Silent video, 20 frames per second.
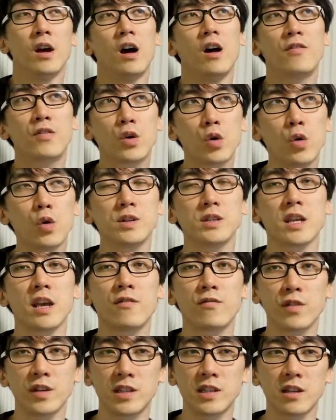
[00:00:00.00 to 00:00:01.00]
Of course,
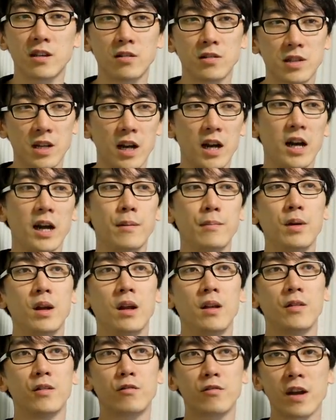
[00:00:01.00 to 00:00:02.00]
every single time
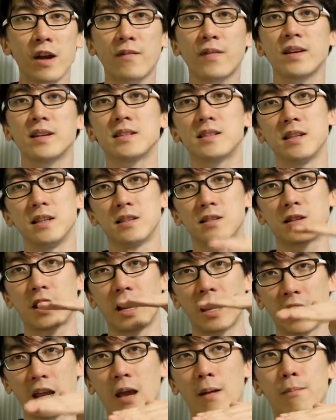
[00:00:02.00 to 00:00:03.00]
graphics is
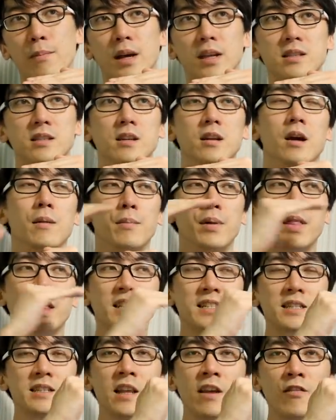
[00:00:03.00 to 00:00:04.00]
gonna get better, but
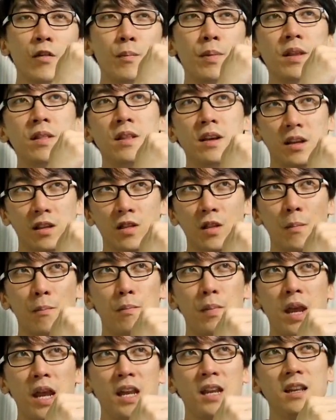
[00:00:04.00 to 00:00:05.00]
that's never been like the
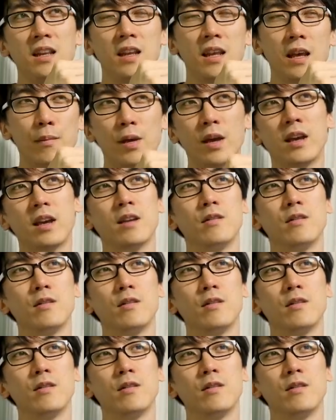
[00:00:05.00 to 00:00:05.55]
main gimmick.